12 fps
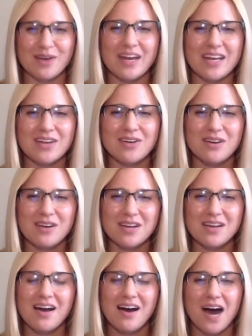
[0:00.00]
and it could
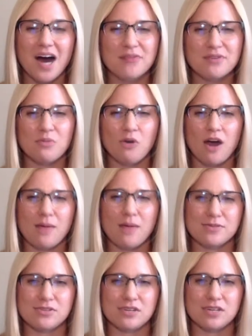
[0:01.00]
offer more
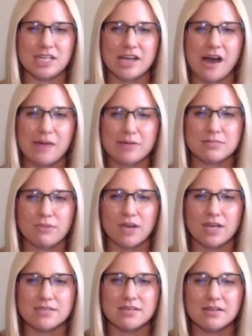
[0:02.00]
opportunity and option
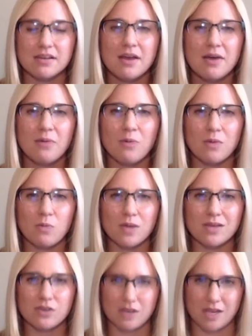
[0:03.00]
pricing when we
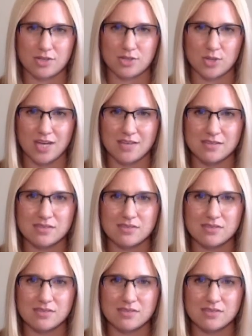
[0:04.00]
look at trades.